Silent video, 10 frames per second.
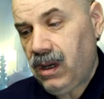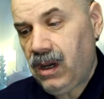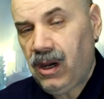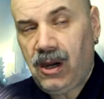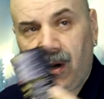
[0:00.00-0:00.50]

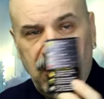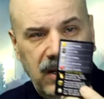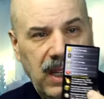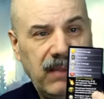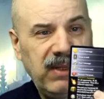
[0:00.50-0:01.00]

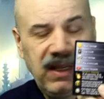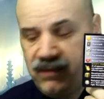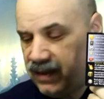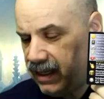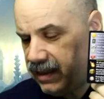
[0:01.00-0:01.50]
are, I
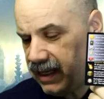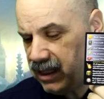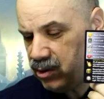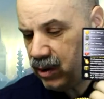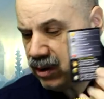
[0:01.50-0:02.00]
believe, the
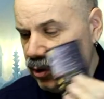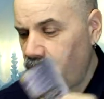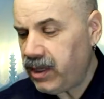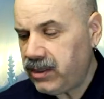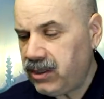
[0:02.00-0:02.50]
things you can do
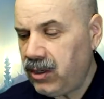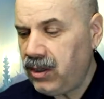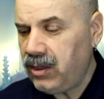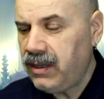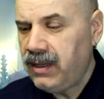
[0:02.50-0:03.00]
on the
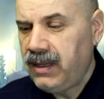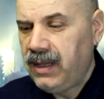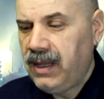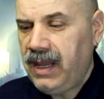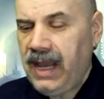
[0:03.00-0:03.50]
turn
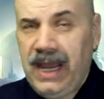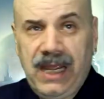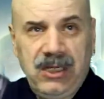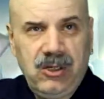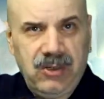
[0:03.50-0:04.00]

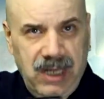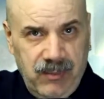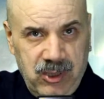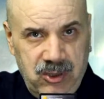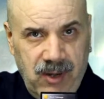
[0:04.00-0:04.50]
and your
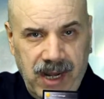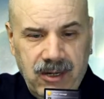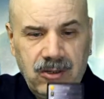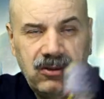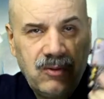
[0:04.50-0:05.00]
damage
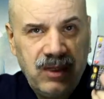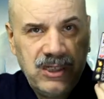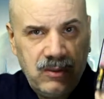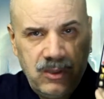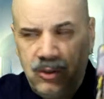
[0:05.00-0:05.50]
tracker. So
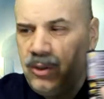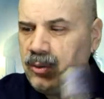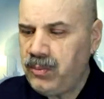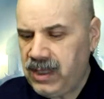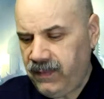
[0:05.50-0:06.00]
these are the 2
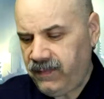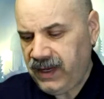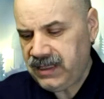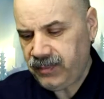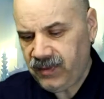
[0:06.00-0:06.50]
you'd keep
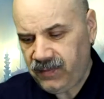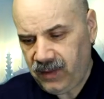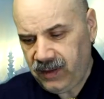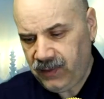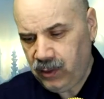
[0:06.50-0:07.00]
face up in
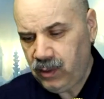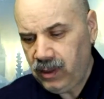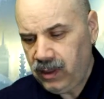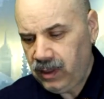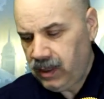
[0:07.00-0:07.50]
front of you.
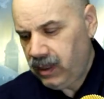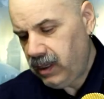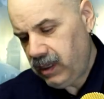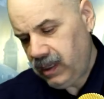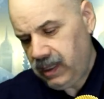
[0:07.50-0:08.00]

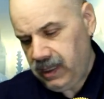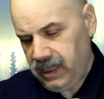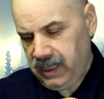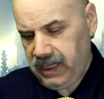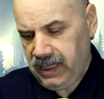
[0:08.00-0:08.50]

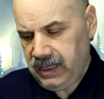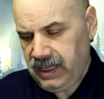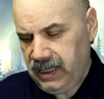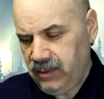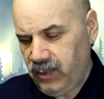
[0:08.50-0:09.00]
And
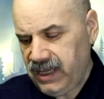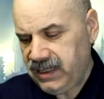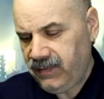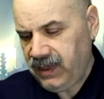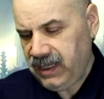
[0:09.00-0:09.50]
then the rest
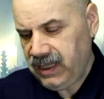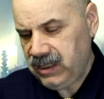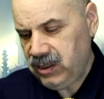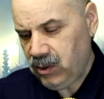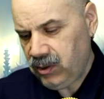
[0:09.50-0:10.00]
of it
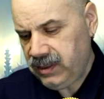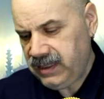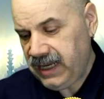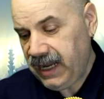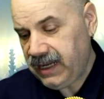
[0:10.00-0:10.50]
is your
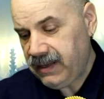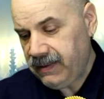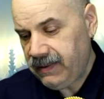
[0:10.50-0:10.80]
deck.